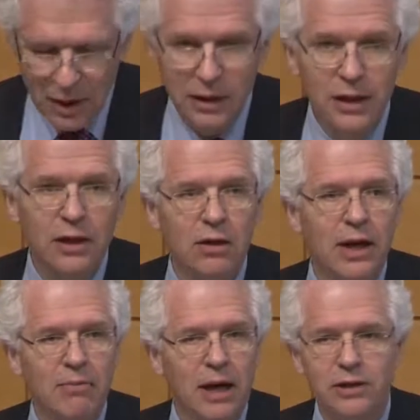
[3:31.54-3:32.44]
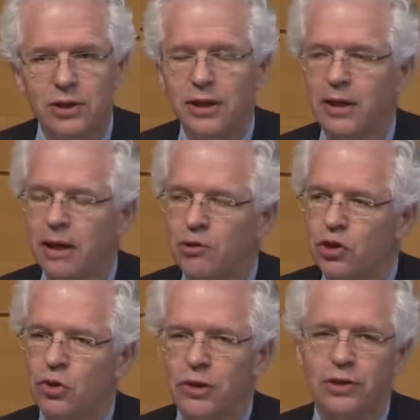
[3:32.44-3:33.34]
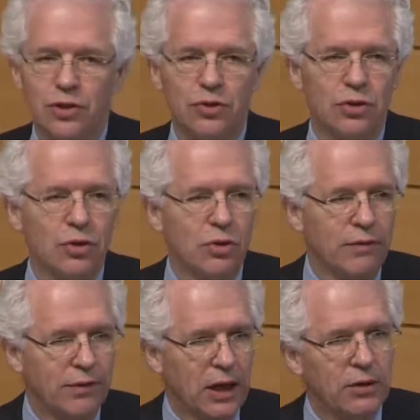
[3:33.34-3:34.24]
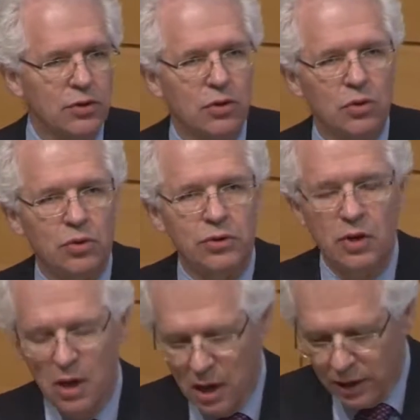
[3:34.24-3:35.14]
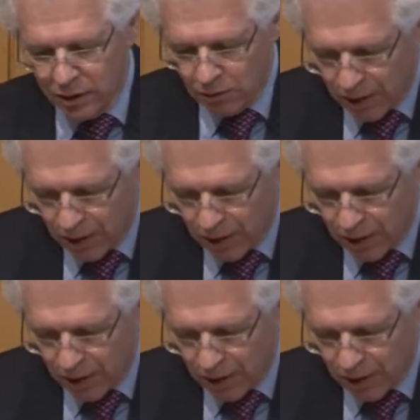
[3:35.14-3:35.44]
And here at MIT, and I'm sure this is true of the other schools that